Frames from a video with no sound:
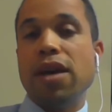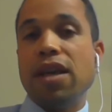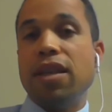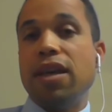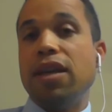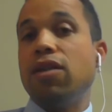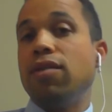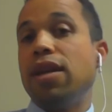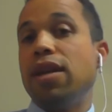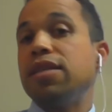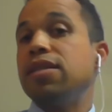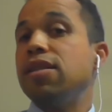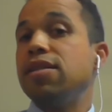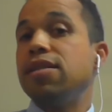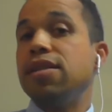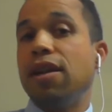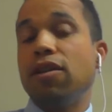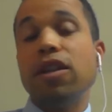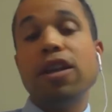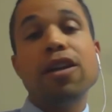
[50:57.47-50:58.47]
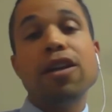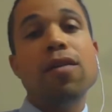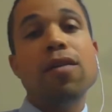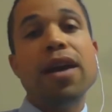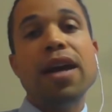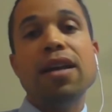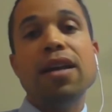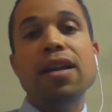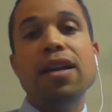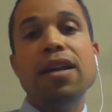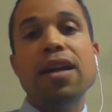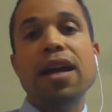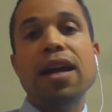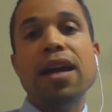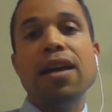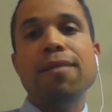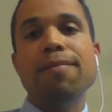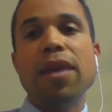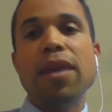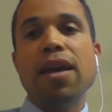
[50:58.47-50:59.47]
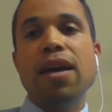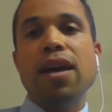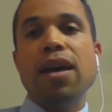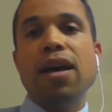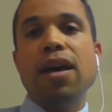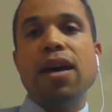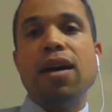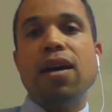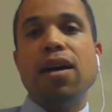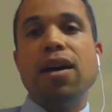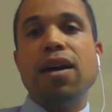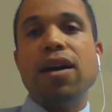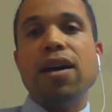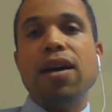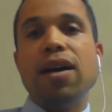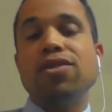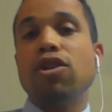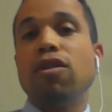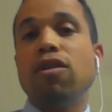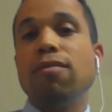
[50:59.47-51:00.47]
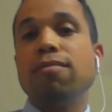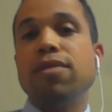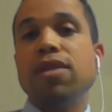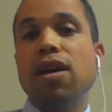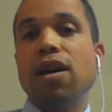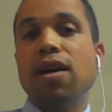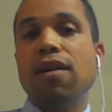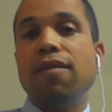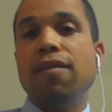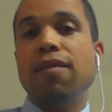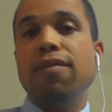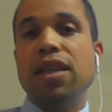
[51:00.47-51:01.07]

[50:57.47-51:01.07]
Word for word: So they don't necessarily go hand in hand. Uh, in terms